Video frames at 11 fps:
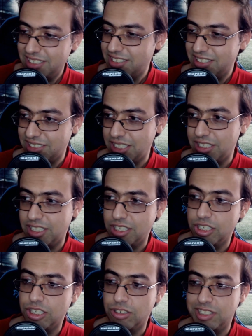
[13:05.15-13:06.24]
So you can
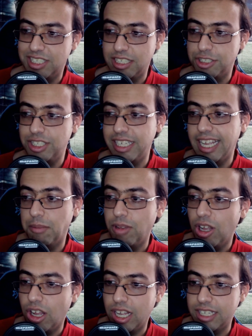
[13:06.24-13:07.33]
go send a DM
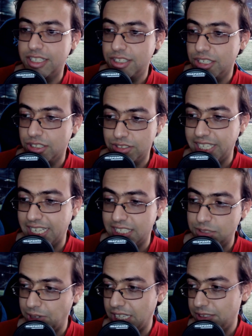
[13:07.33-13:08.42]
on those as
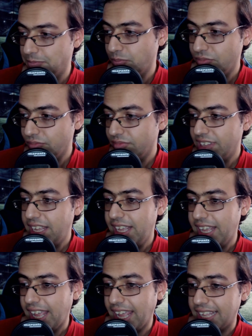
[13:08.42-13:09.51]
well.
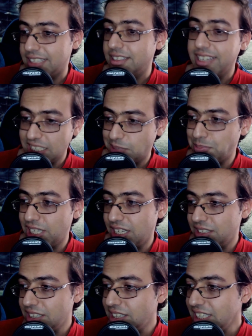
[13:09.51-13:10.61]
And last but not
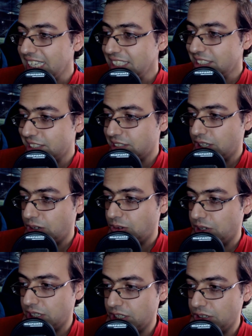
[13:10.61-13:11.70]
least,
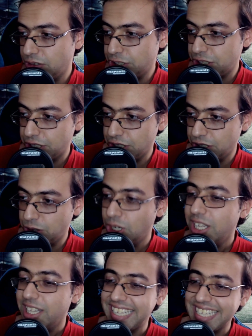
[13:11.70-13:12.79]
we're going to go to
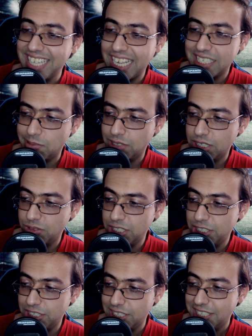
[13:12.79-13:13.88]
the last one,
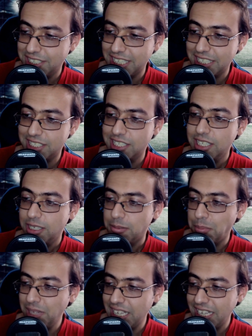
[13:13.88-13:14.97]
which says
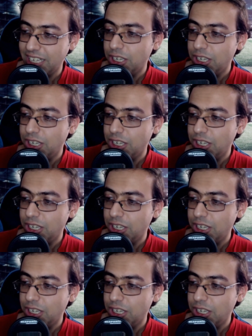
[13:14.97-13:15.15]
me,